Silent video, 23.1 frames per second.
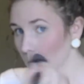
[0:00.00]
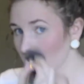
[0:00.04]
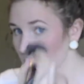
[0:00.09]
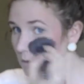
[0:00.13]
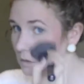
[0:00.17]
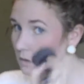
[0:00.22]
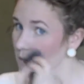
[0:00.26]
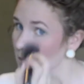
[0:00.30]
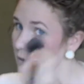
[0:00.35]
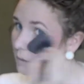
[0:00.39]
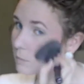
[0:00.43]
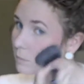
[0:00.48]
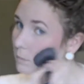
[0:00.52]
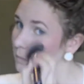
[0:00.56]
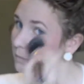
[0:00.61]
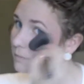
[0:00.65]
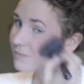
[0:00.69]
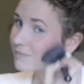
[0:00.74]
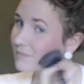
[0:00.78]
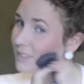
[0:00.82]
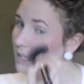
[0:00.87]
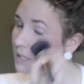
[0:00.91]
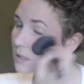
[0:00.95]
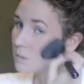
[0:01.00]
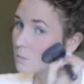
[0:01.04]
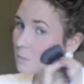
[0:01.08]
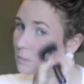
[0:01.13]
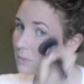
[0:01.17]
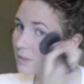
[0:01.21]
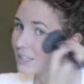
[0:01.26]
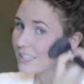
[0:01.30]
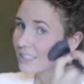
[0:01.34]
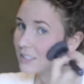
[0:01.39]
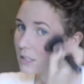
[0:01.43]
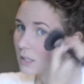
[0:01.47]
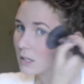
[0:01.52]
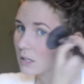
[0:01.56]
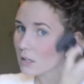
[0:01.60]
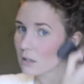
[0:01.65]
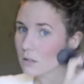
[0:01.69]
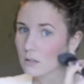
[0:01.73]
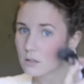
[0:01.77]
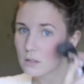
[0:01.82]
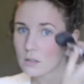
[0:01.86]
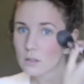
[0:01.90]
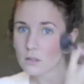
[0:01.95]
just a nice
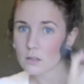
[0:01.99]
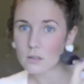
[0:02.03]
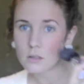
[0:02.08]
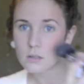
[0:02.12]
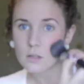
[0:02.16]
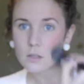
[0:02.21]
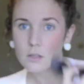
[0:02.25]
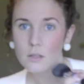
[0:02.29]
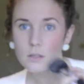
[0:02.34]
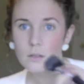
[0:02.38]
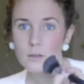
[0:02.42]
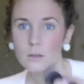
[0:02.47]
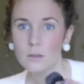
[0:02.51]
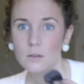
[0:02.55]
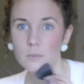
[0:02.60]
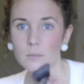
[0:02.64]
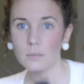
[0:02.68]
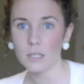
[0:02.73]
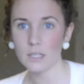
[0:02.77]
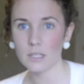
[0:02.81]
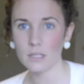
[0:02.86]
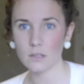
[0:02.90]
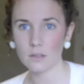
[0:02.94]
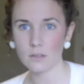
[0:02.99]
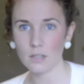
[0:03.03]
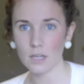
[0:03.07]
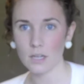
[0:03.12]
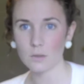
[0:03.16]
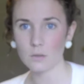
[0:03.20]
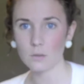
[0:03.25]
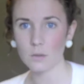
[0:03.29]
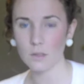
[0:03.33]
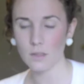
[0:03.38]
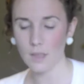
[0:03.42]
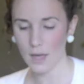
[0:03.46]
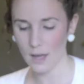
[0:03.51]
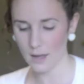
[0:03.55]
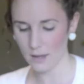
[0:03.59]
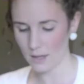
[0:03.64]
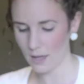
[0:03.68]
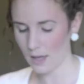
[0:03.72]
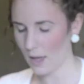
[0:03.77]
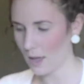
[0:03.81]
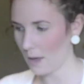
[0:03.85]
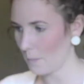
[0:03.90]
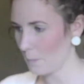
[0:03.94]
blending around with that
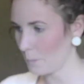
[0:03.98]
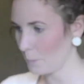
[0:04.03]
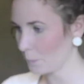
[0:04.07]
K.